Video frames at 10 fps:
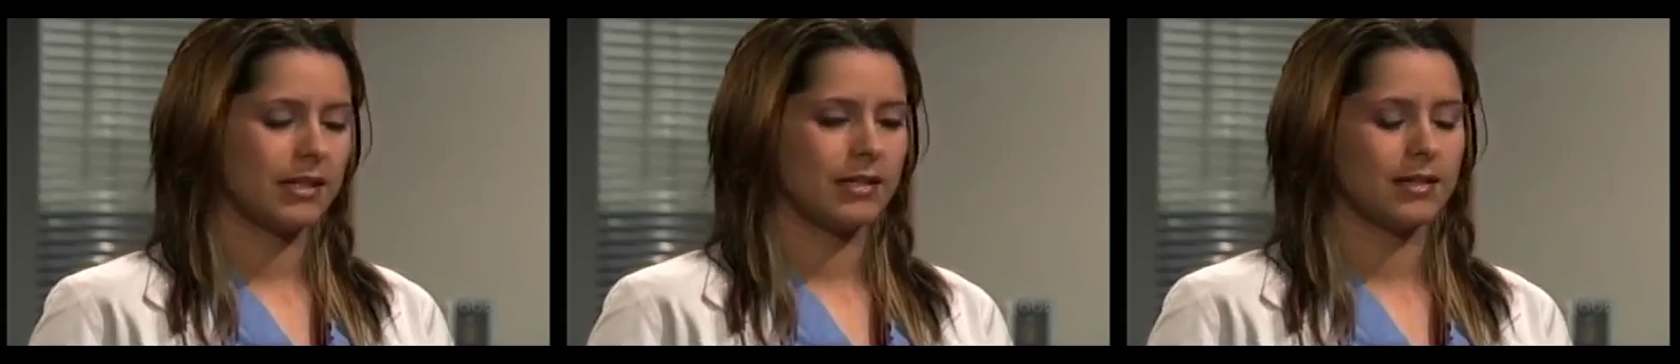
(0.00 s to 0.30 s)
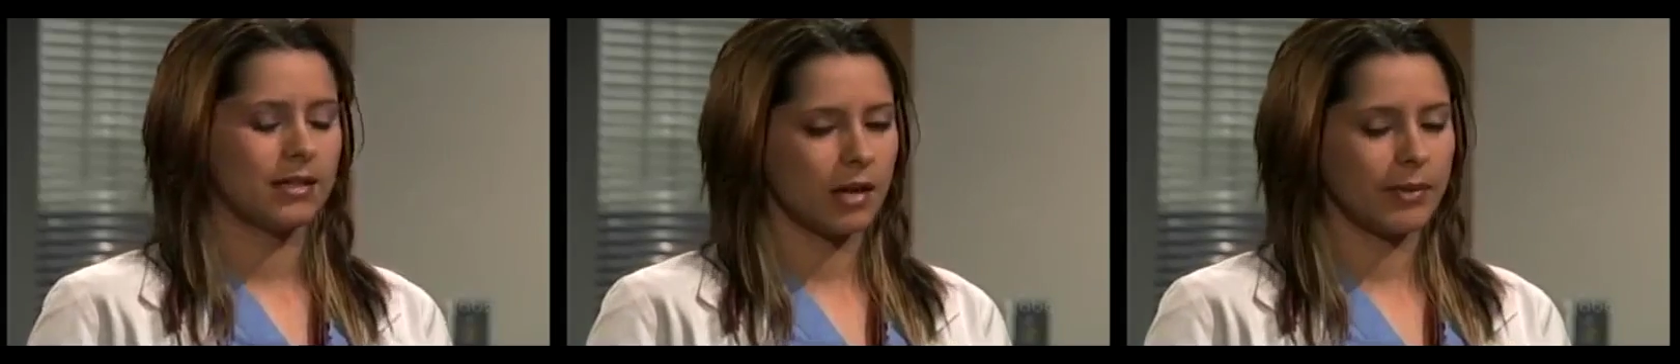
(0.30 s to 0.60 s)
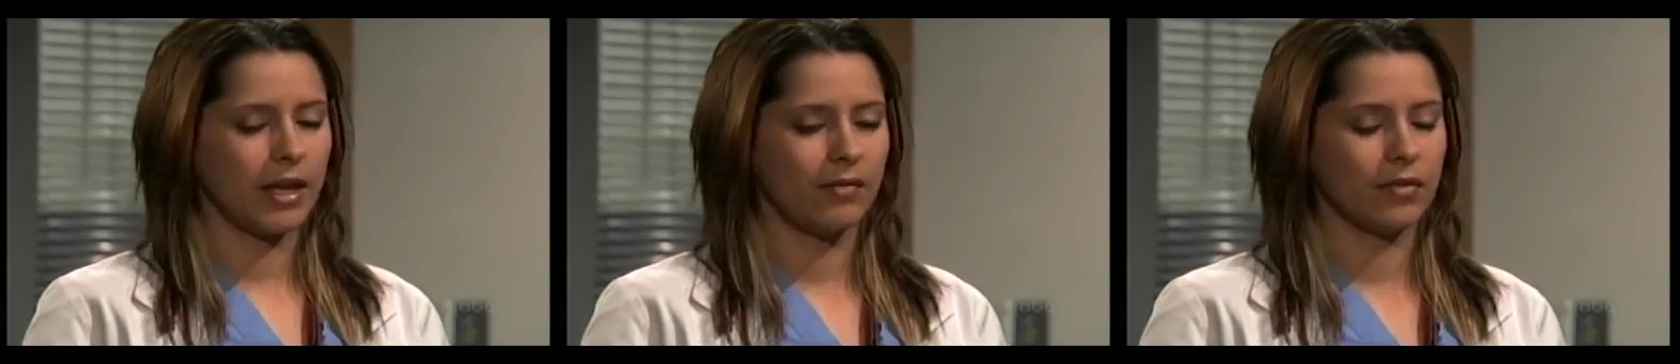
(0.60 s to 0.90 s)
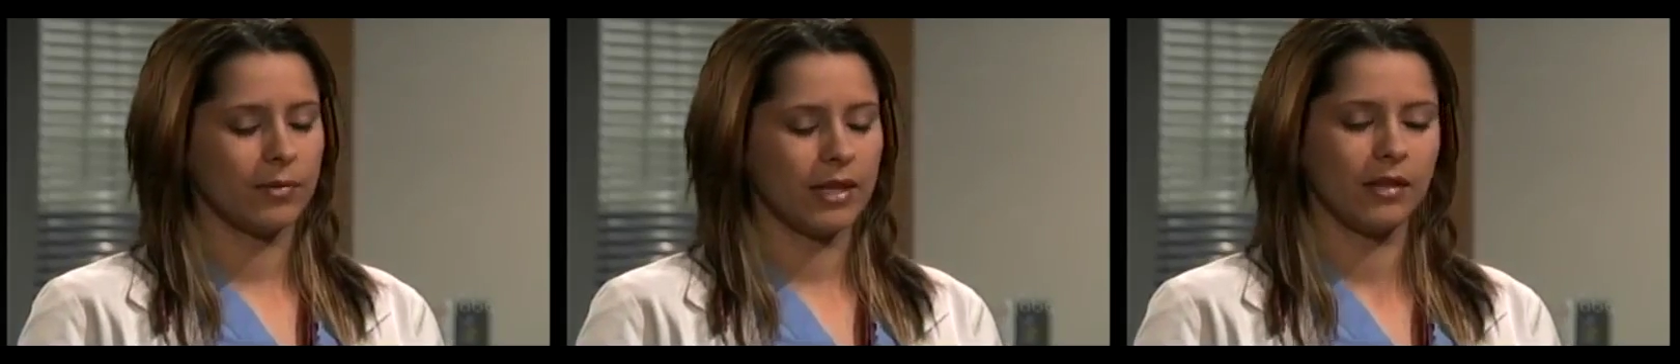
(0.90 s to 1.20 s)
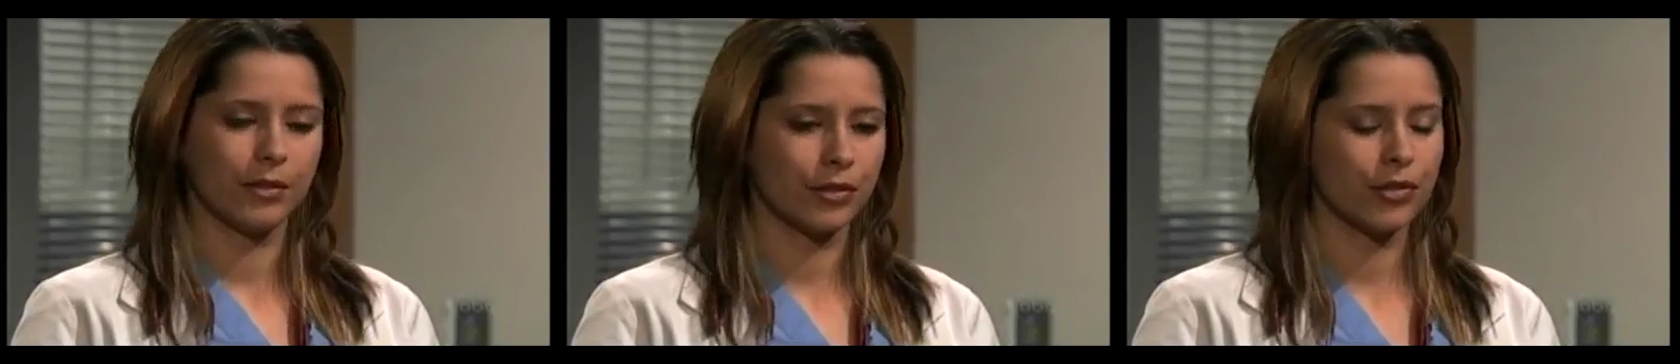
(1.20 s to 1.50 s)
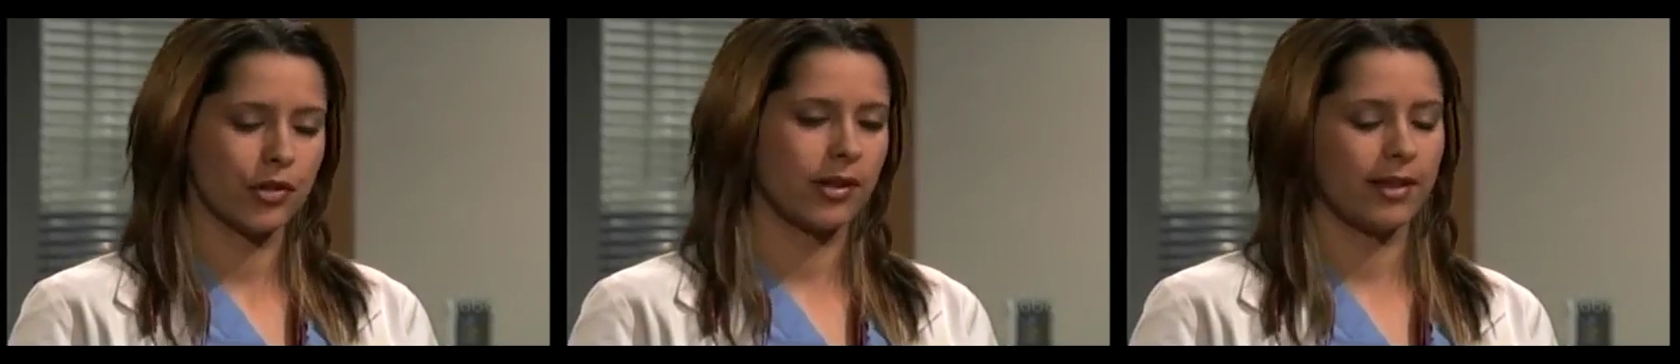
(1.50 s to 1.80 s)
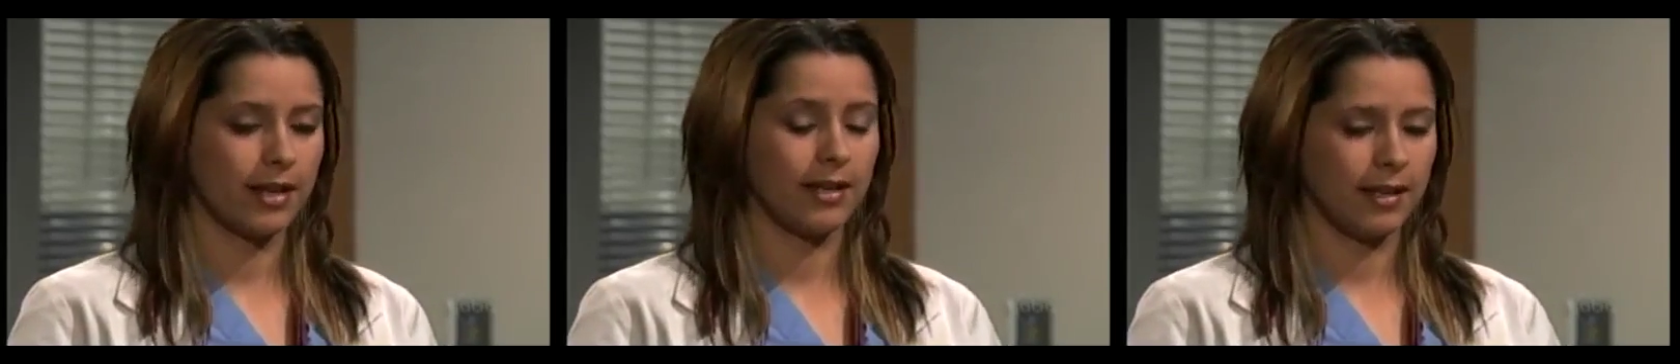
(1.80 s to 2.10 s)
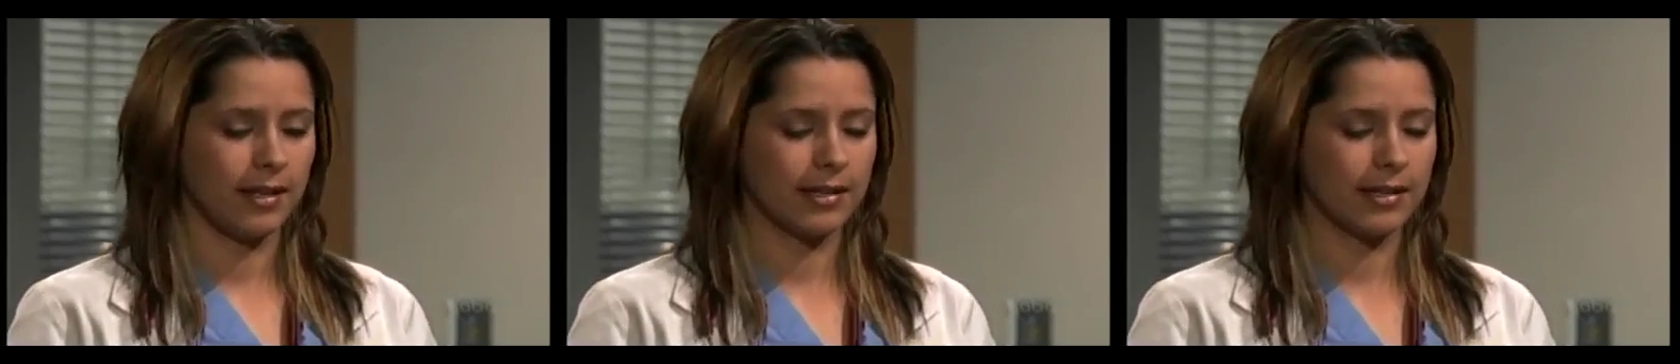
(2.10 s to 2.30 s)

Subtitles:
is stopping him from getting the surgery that he